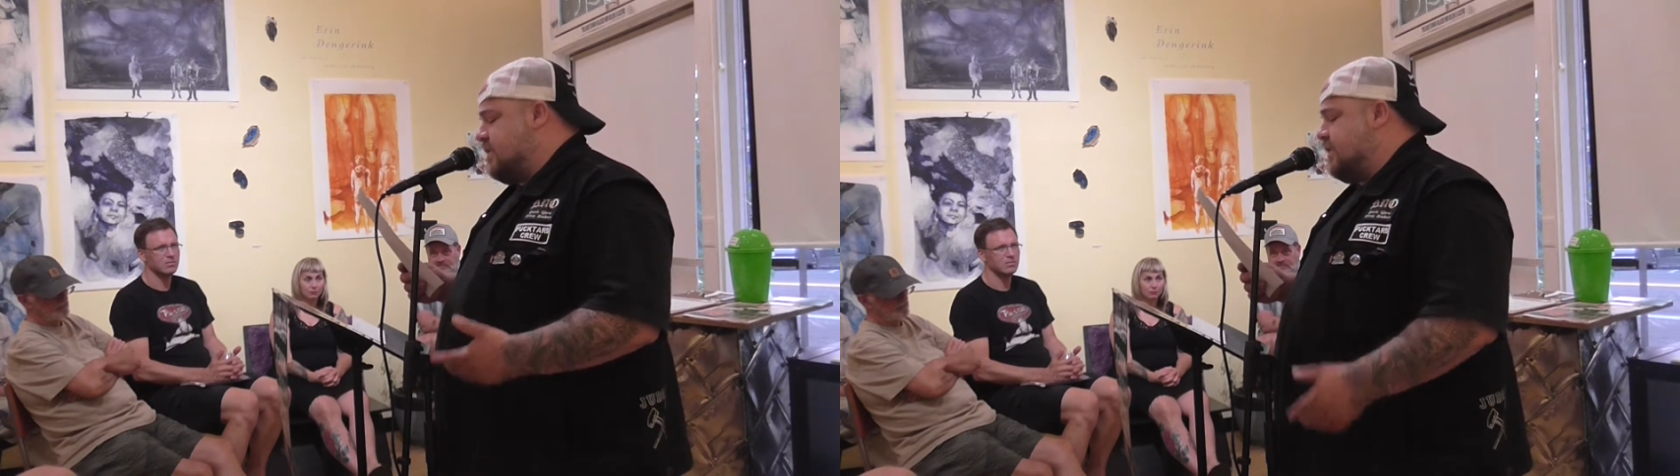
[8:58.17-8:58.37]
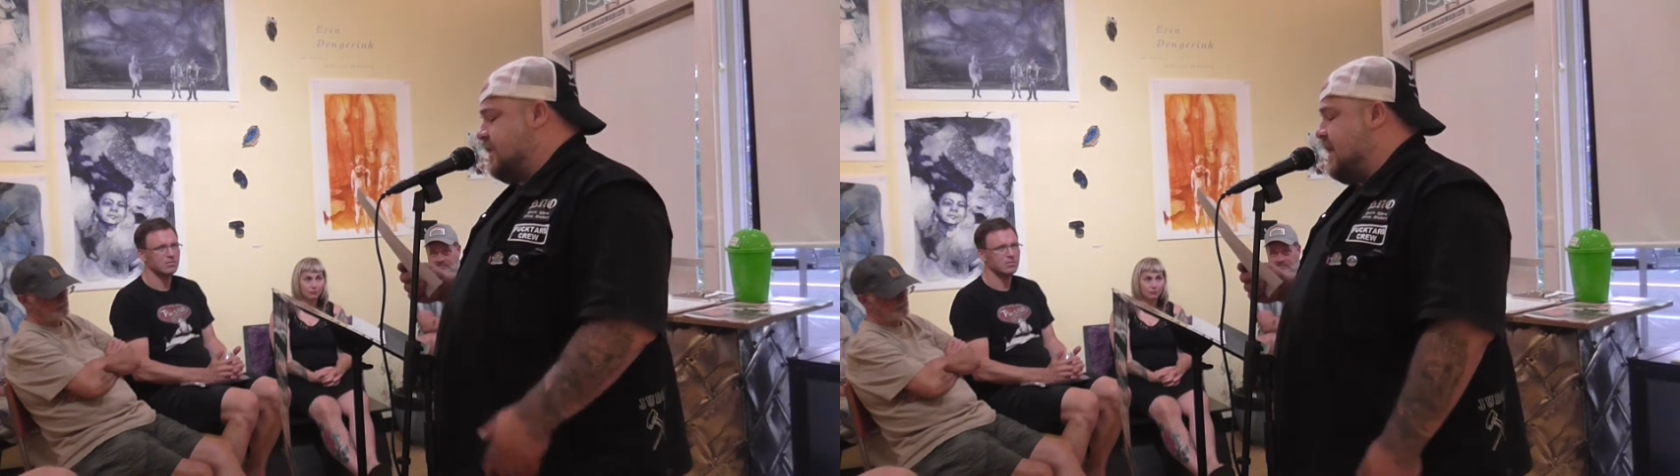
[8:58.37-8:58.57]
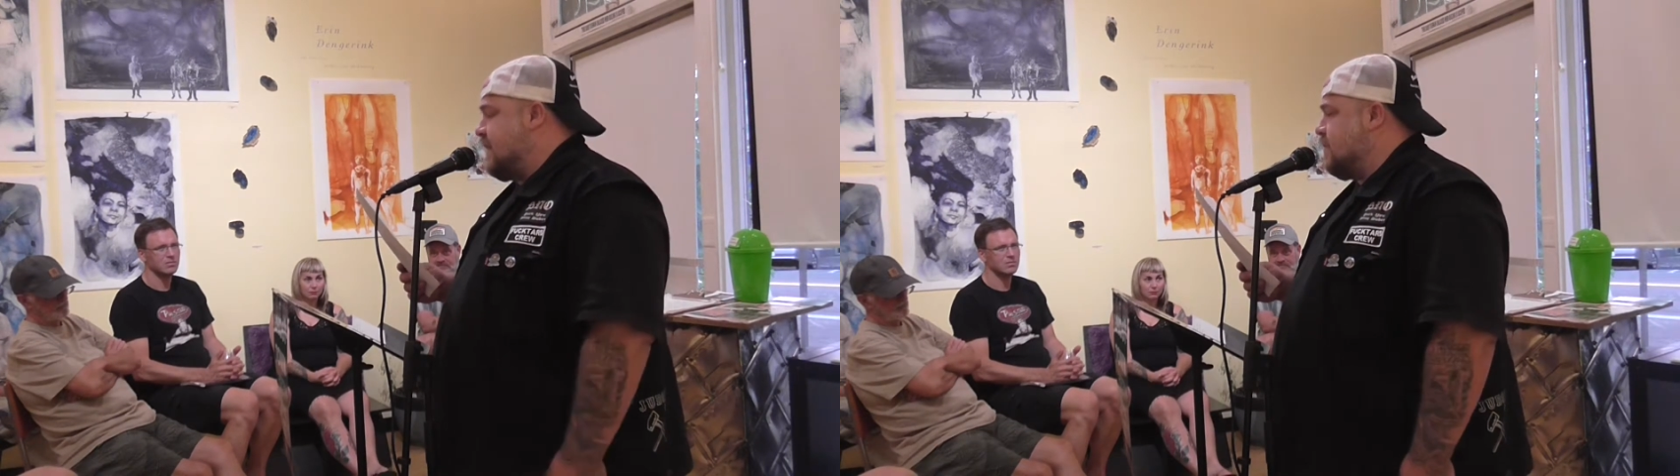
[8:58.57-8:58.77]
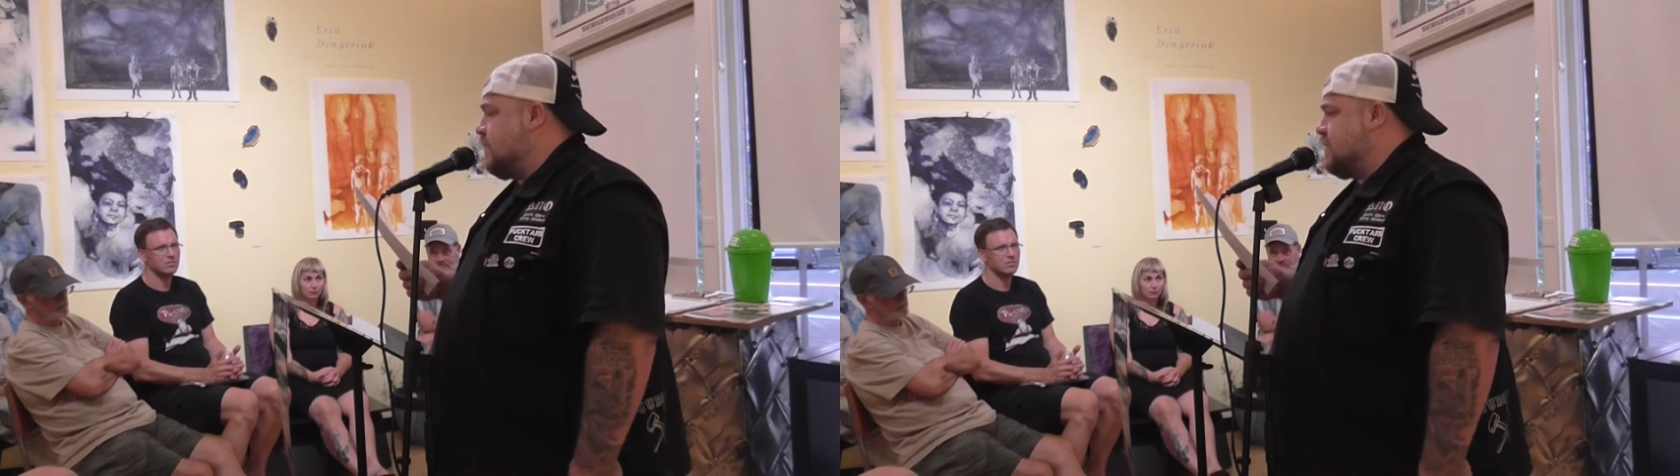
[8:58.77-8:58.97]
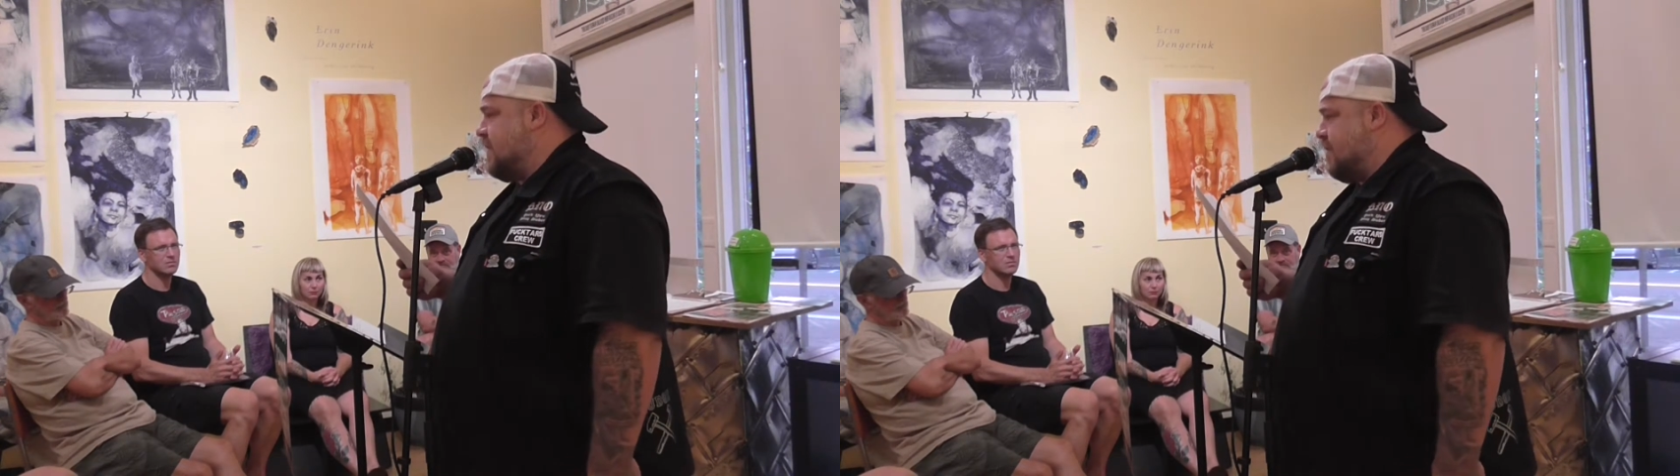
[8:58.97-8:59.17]
to the land
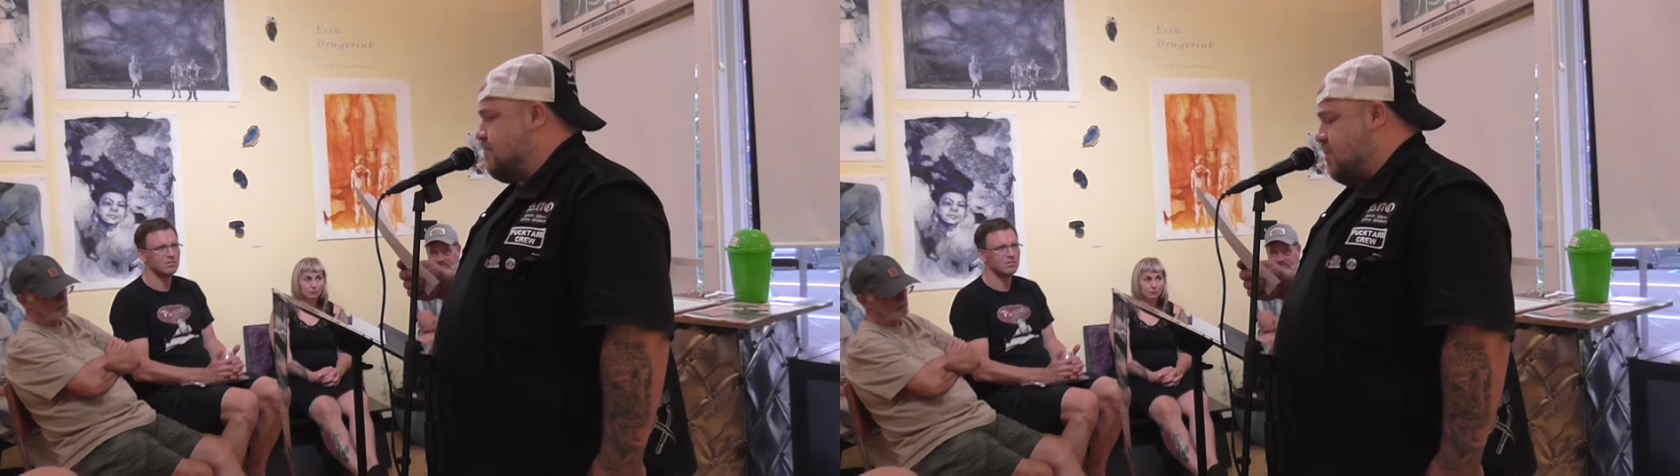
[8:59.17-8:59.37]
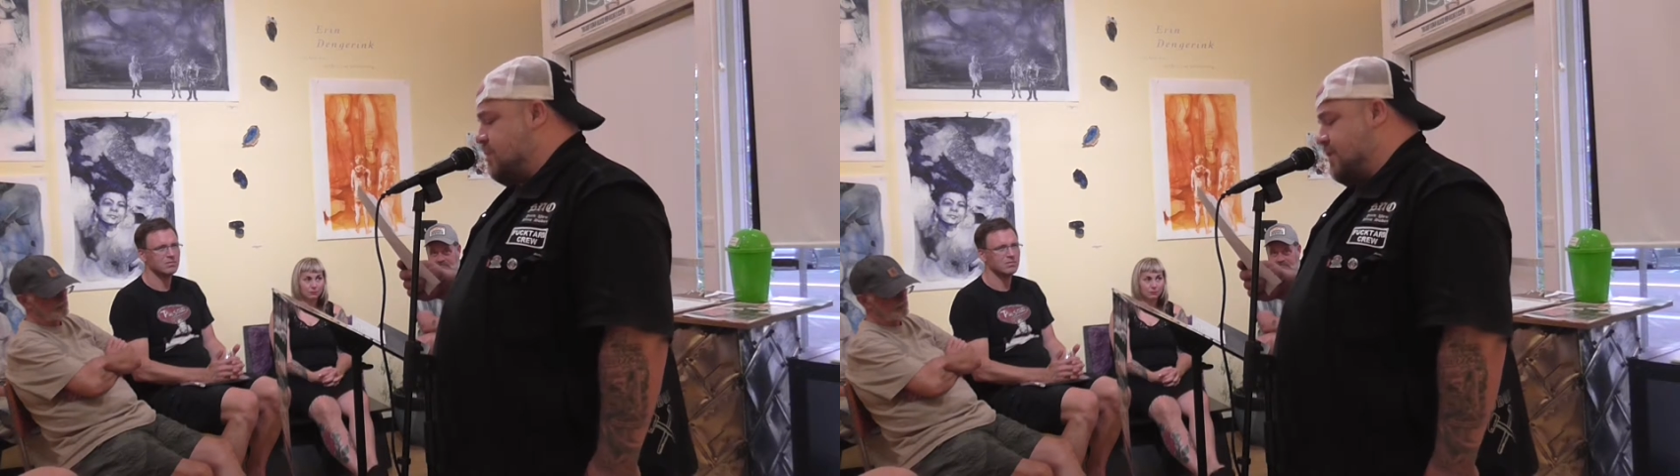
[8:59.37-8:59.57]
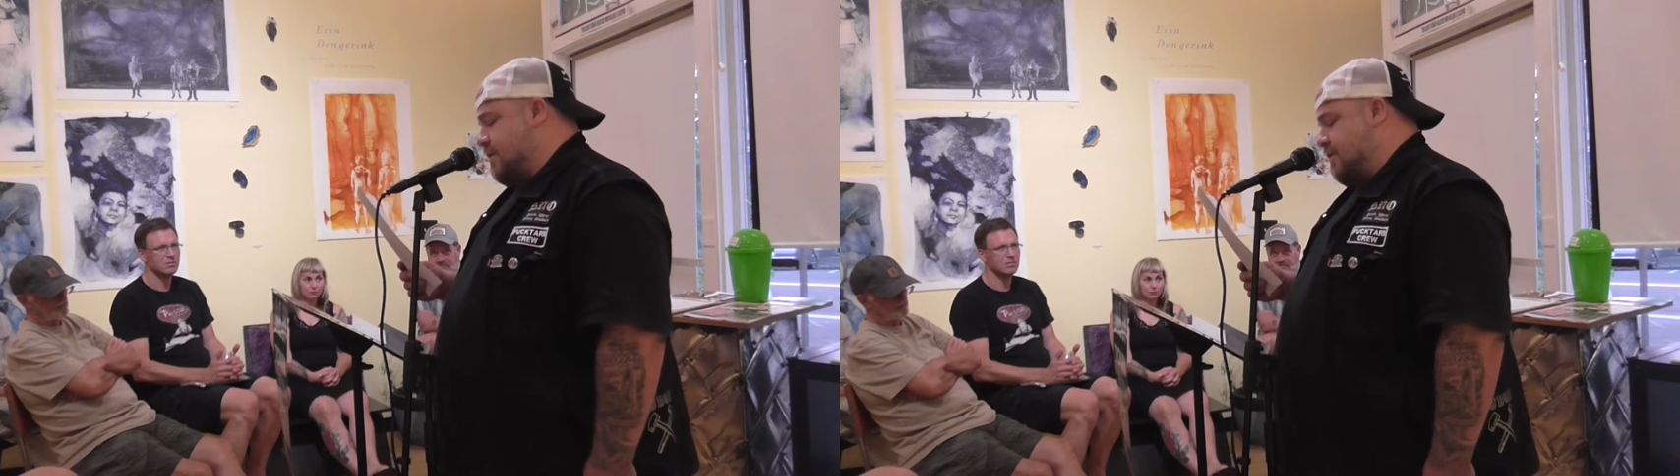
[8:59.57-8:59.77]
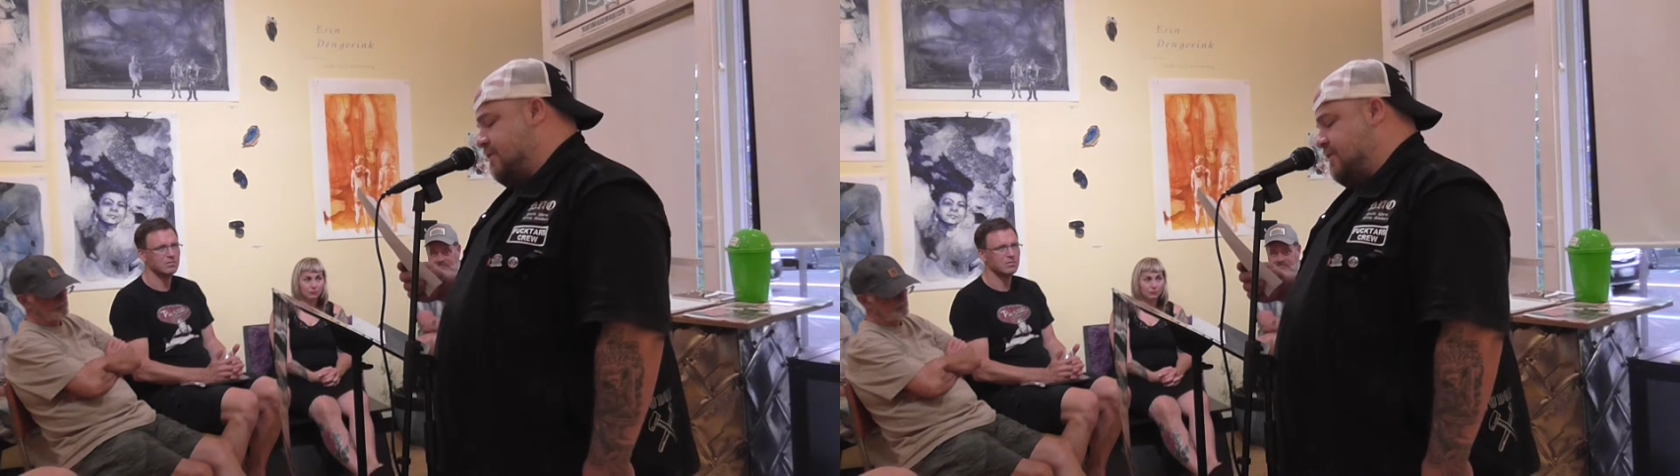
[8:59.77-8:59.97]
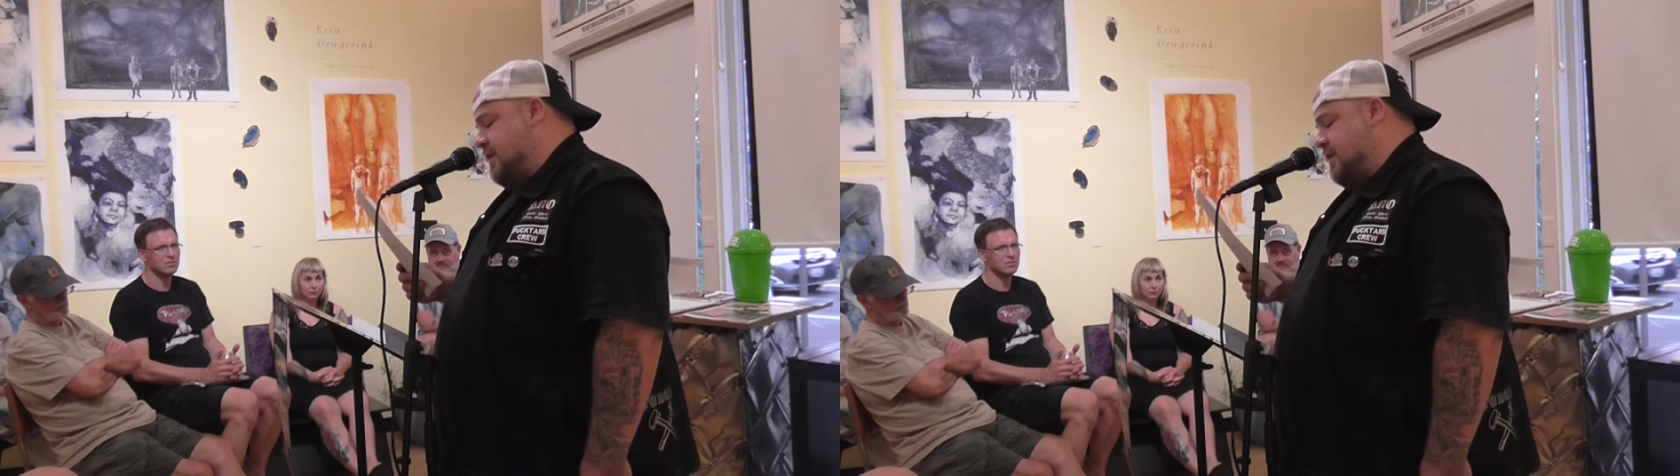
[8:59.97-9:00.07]
in which they are born of.